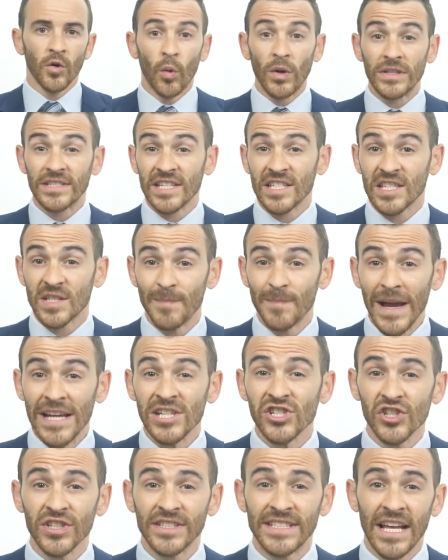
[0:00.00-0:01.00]
What's
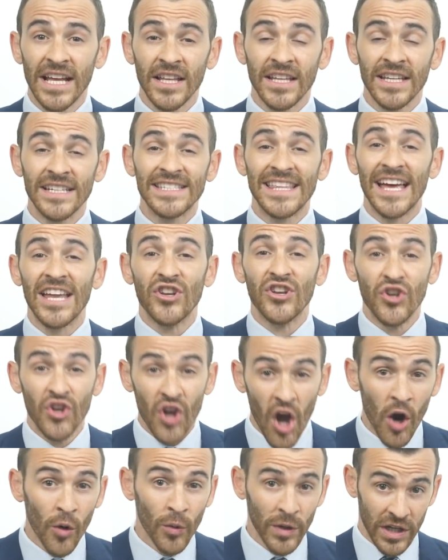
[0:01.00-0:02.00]
especially telling is that
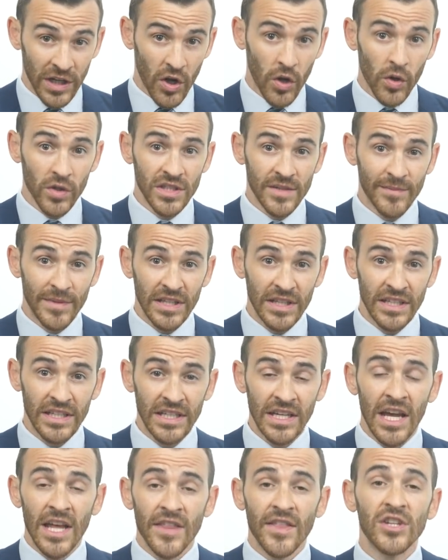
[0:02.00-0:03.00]
knowing,
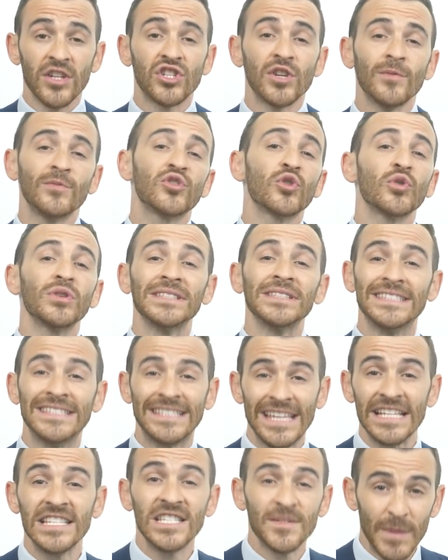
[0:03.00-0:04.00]
ultimately, that Jim Jordan
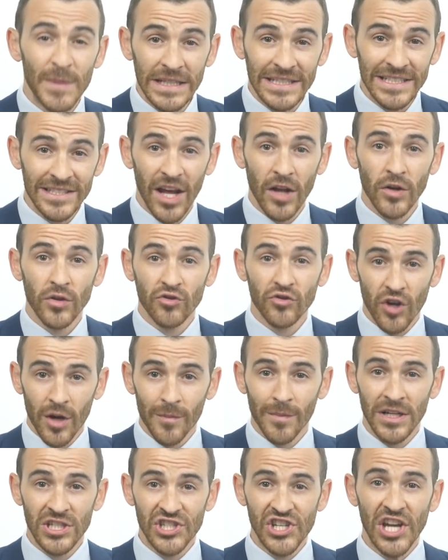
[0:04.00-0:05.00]
did speak to Donald
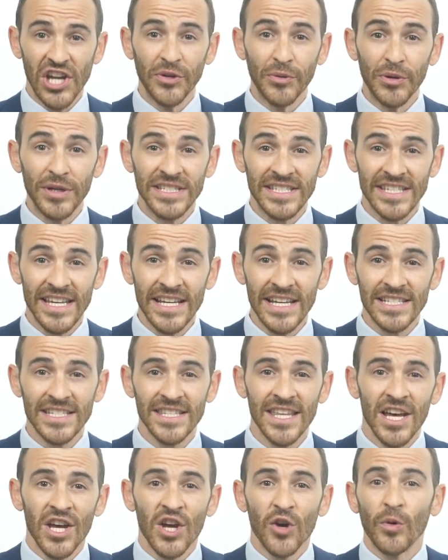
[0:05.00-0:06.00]
Trump on January
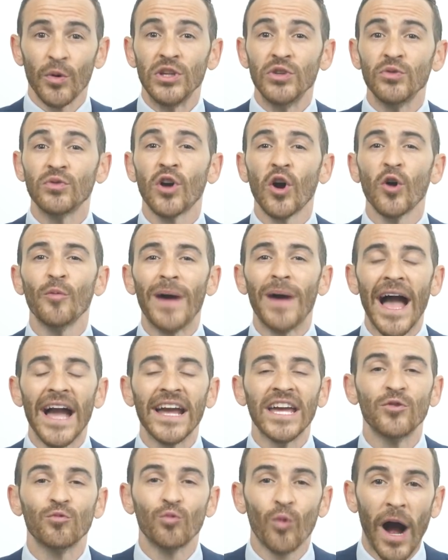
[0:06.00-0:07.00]
6th, when you go
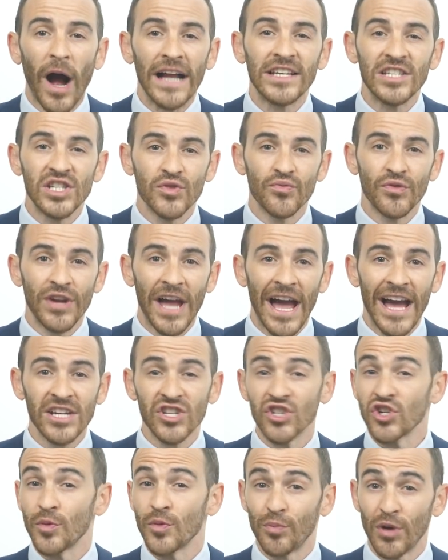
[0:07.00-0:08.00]
back and watch his
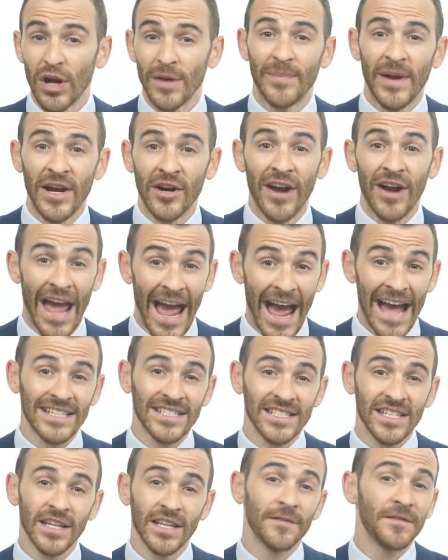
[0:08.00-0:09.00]
reaction to Bret Baier
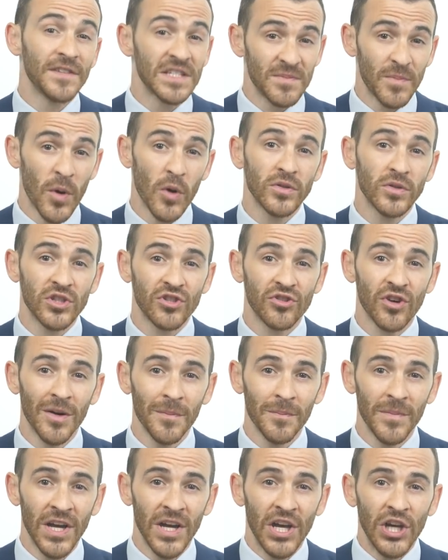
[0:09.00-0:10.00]
asking if he spoke to
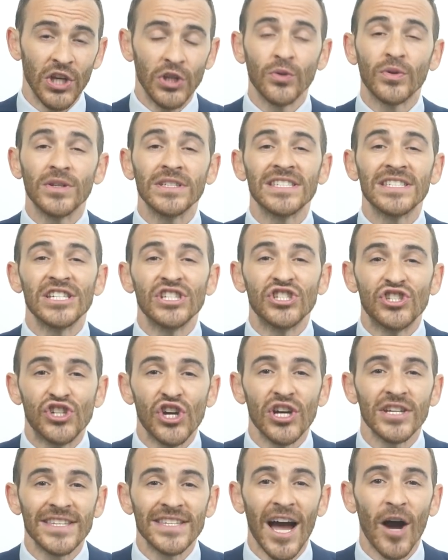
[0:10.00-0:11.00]
Trump, you can see
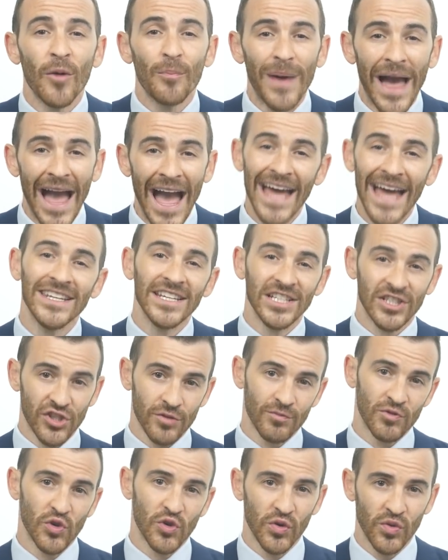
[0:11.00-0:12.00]
just how panicked
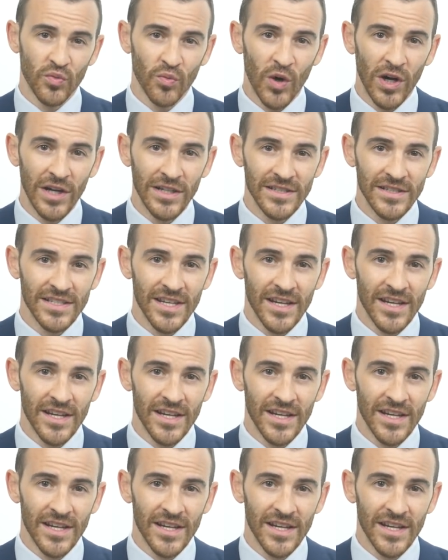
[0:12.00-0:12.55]
Jim Jordan was.